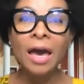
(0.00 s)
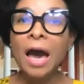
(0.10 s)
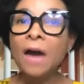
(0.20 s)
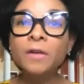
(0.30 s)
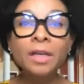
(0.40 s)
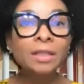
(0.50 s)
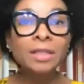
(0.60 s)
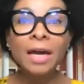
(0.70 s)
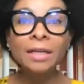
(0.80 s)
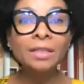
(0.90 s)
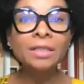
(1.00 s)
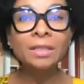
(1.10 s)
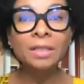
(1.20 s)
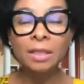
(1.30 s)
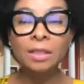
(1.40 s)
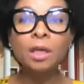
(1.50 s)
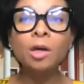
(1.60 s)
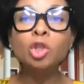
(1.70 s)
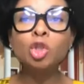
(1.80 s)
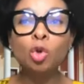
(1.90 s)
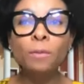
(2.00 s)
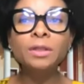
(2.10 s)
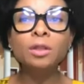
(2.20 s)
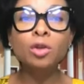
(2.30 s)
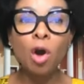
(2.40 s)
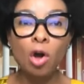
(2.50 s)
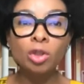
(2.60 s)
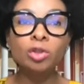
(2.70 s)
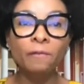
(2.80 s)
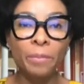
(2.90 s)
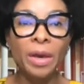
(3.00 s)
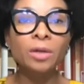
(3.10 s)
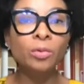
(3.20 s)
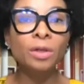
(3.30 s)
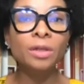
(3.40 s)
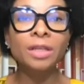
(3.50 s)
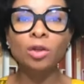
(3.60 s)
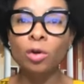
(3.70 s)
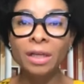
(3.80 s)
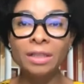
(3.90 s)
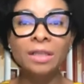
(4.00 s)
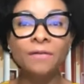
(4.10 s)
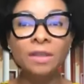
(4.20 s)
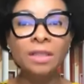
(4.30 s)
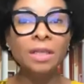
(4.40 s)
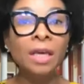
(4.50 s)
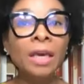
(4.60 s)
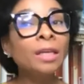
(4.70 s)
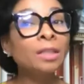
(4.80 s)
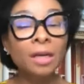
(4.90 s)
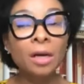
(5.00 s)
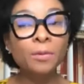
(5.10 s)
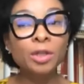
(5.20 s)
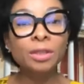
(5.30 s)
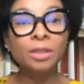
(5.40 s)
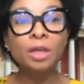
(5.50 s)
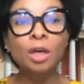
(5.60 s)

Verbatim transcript: African challenges such as the exorbitant cost of bandwidth and connectivity interruptions,